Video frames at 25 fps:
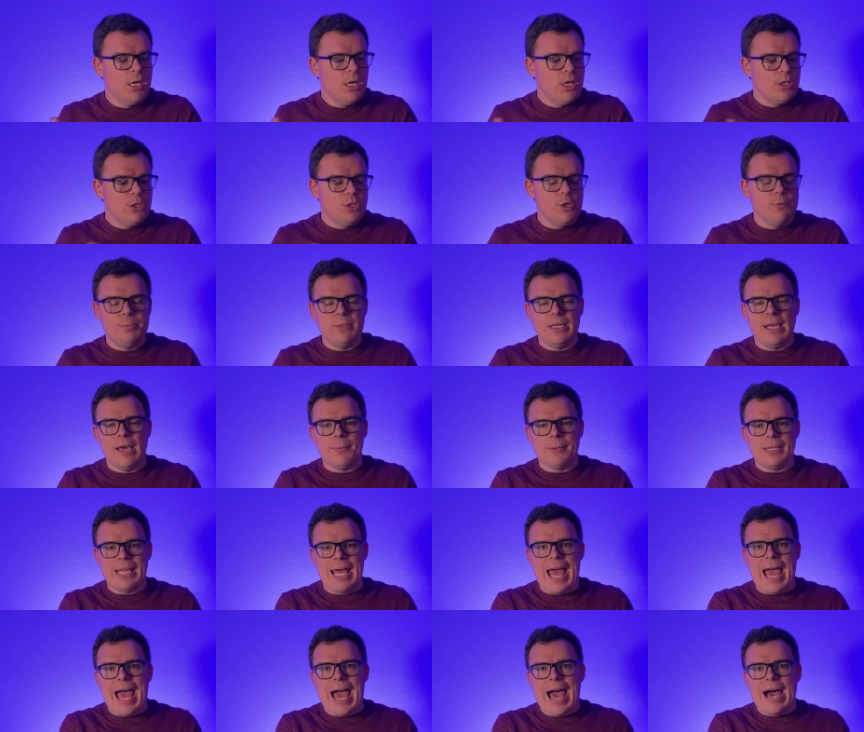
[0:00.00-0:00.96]
You'd be able
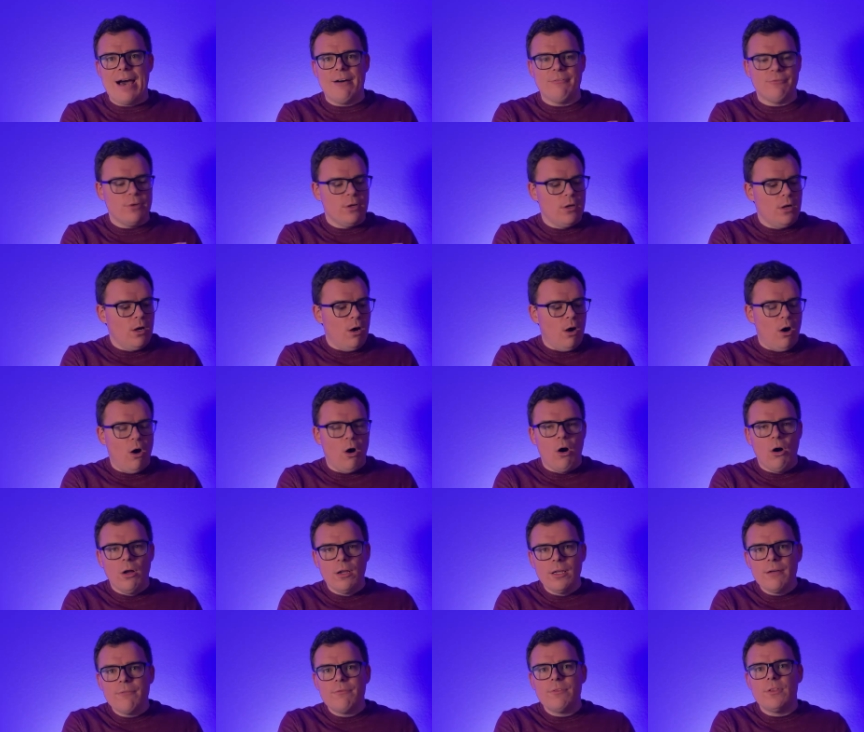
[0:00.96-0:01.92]
to have
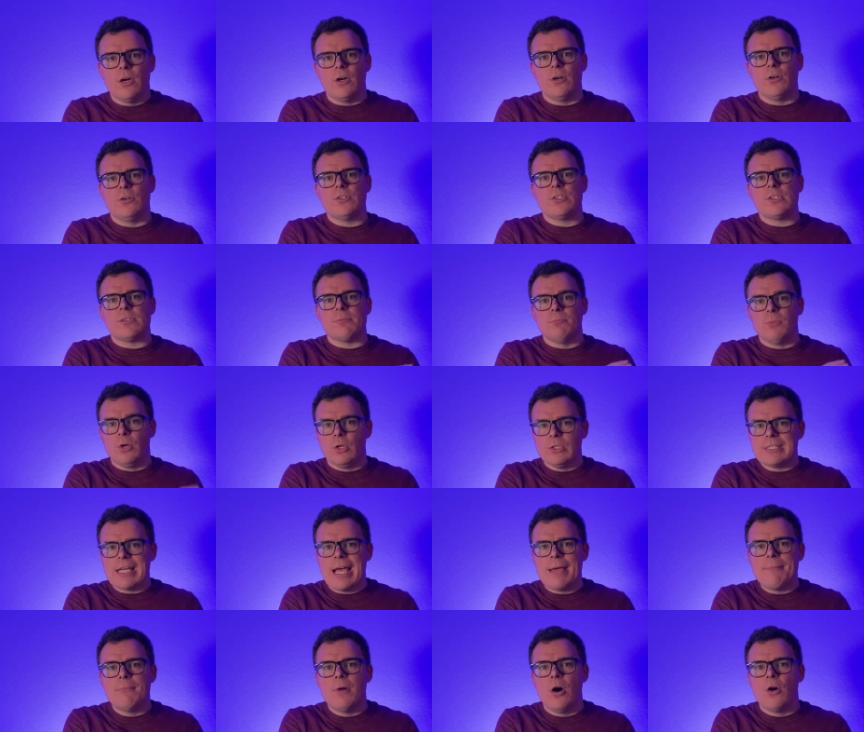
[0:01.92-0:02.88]
all of those
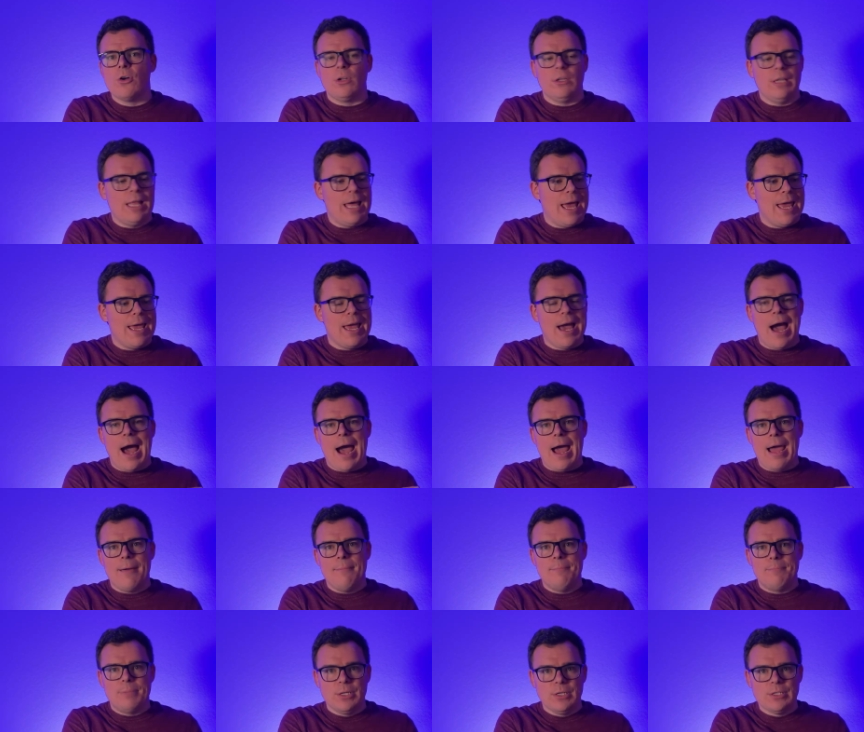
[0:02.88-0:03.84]
multimodal
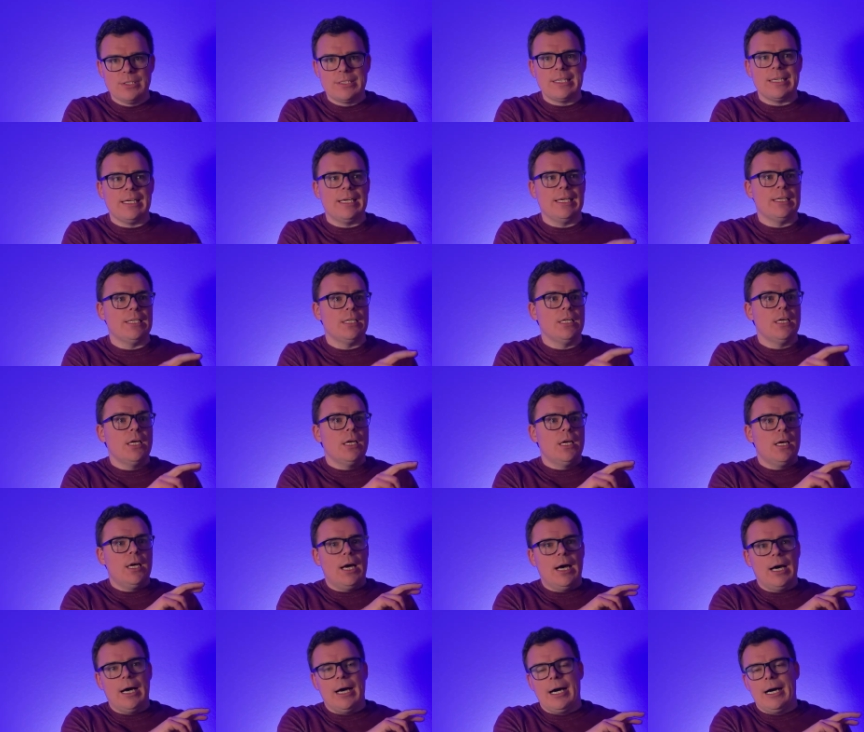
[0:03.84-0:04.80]
AI built-in
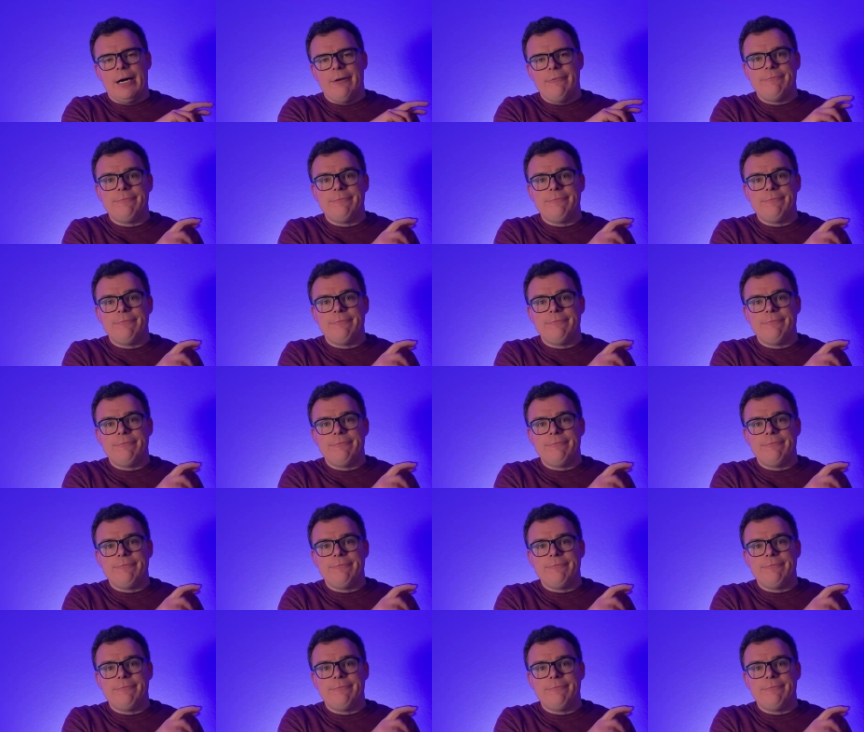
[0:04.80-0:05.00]
uh,